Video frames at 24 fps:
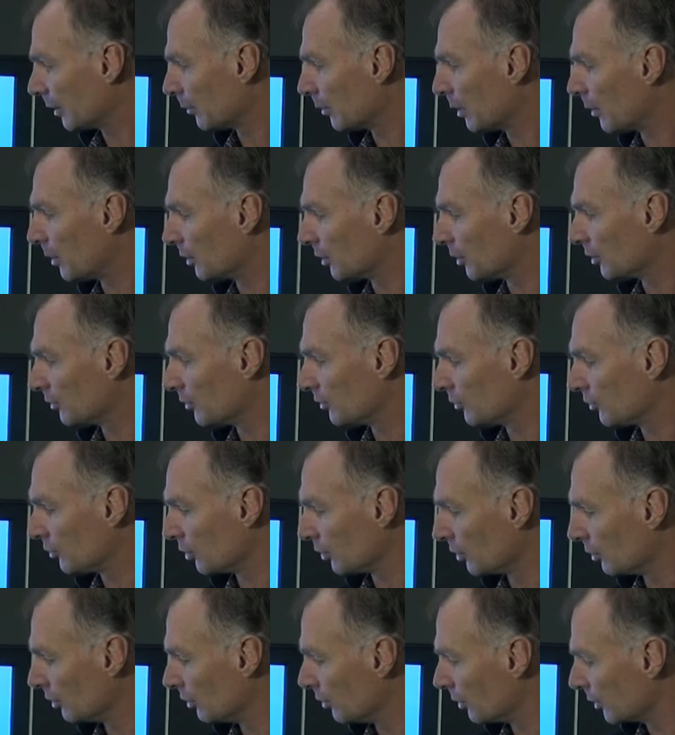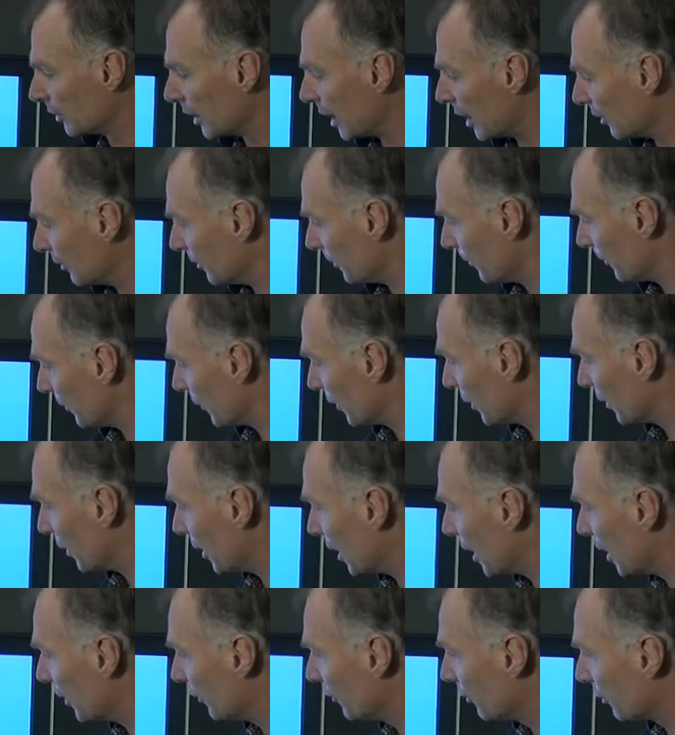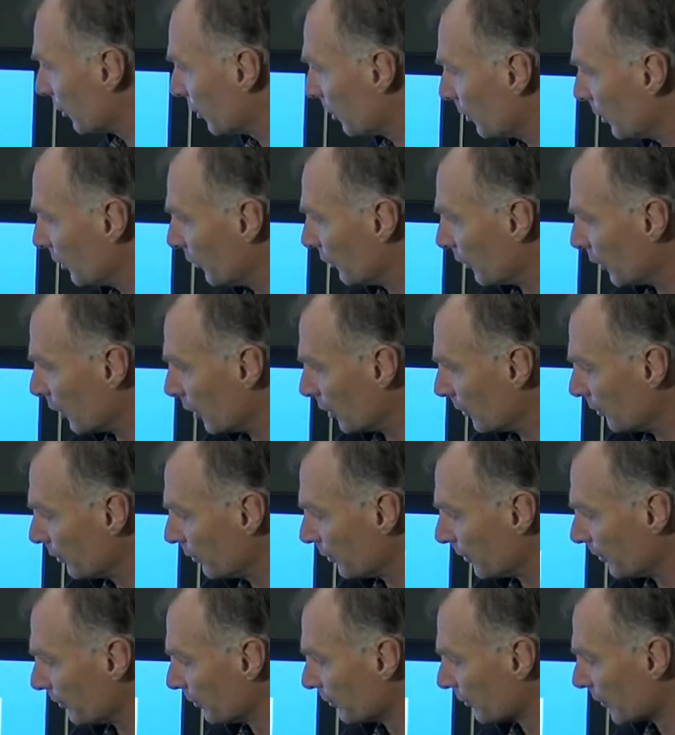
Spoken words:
We wanted to look at each of the reserves